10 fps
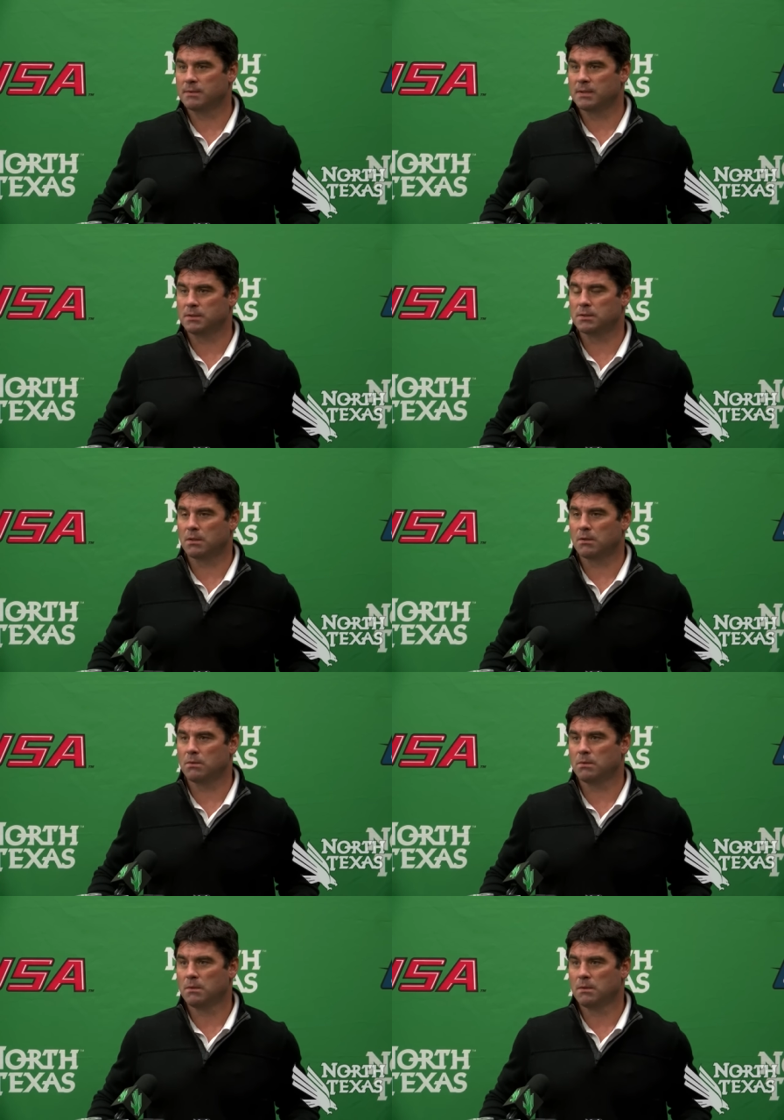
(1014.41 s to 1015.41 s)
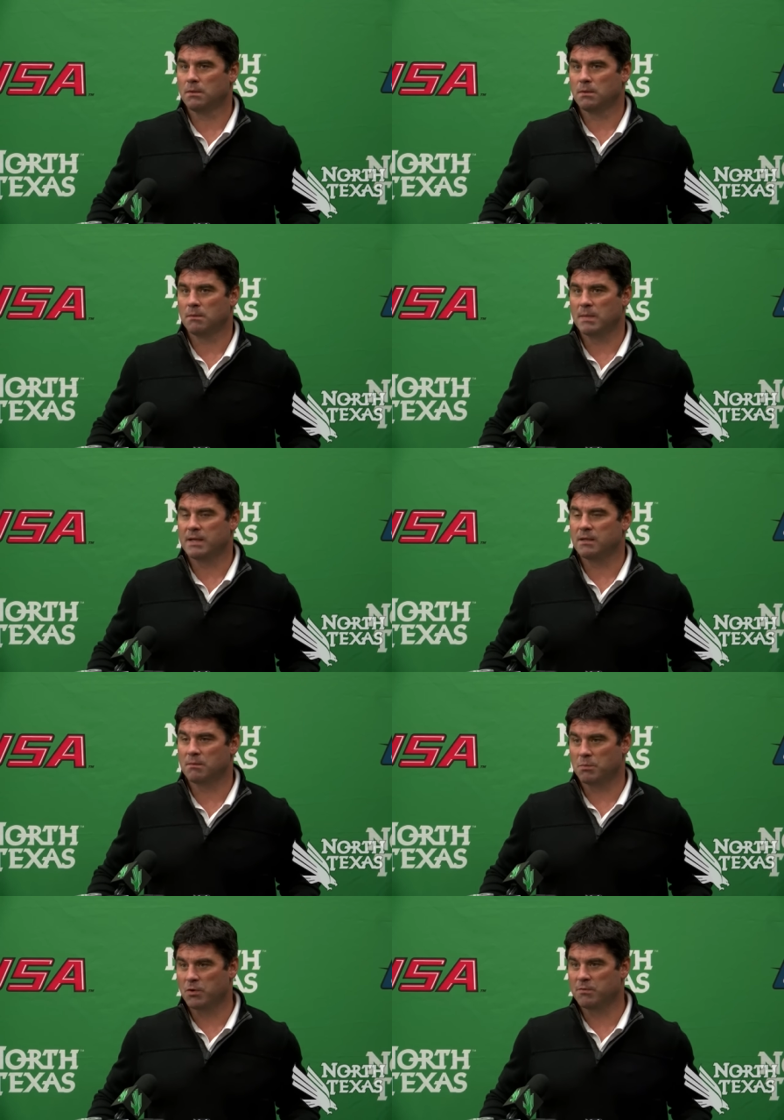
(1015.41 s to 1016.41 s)
And so making
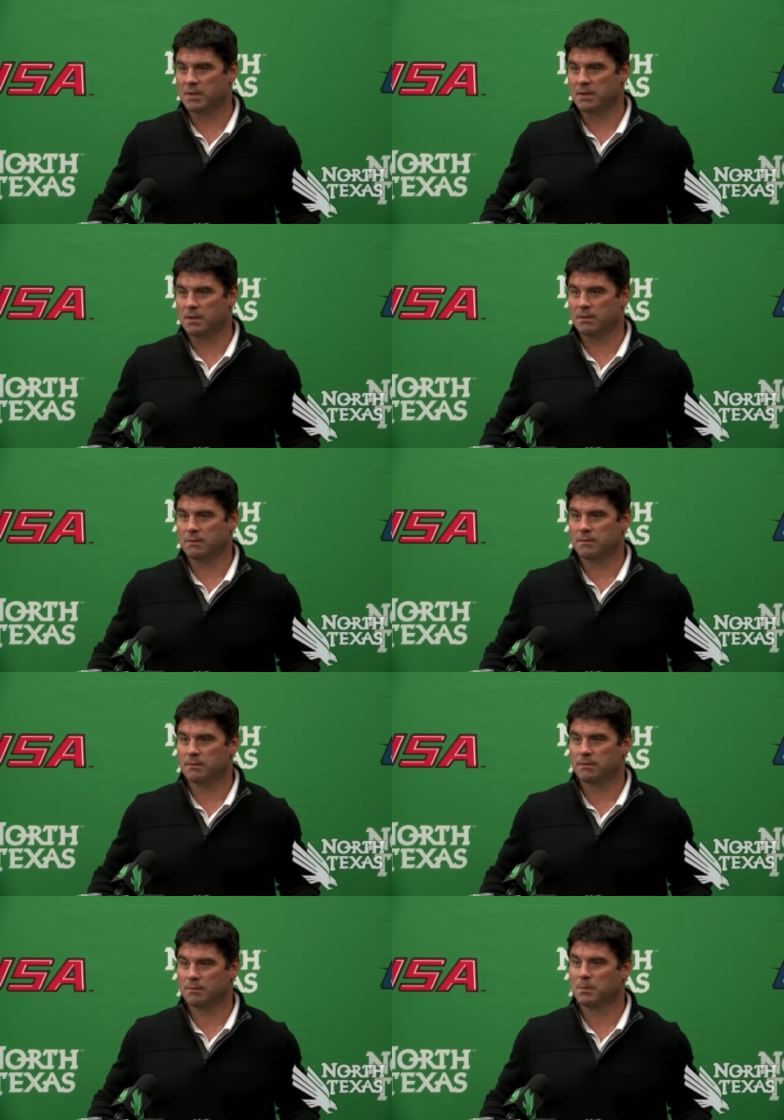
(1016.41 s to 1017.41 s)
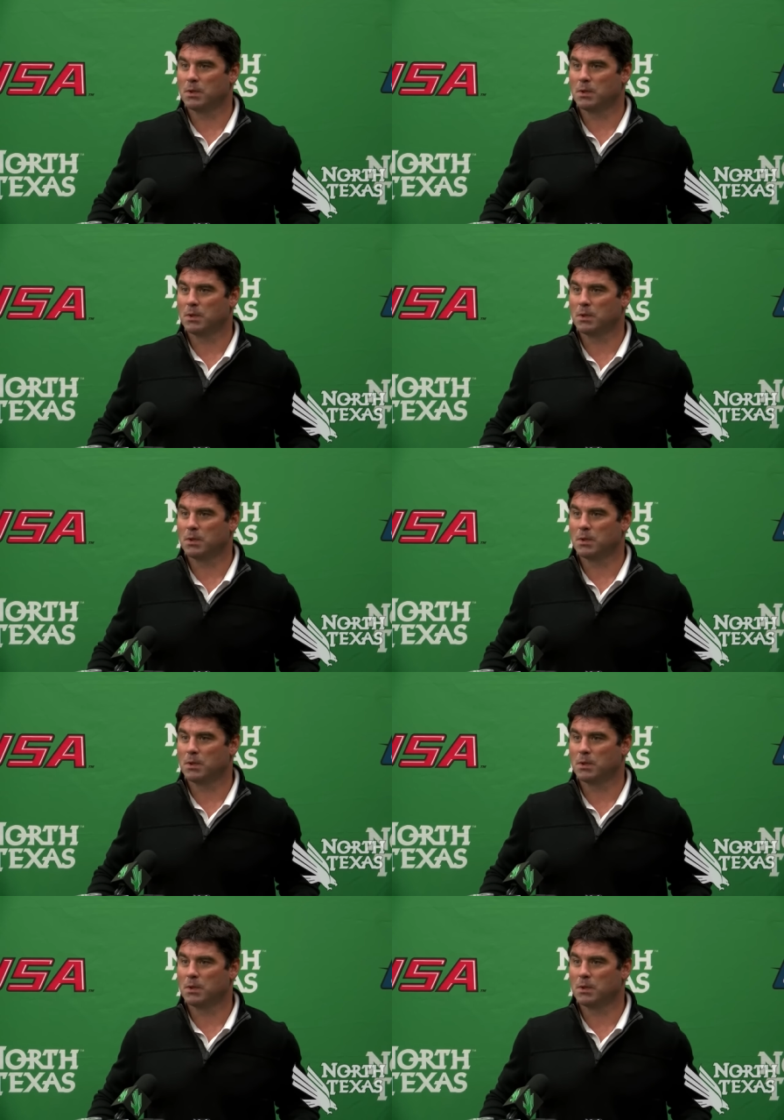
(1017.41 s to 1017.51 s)
improvement on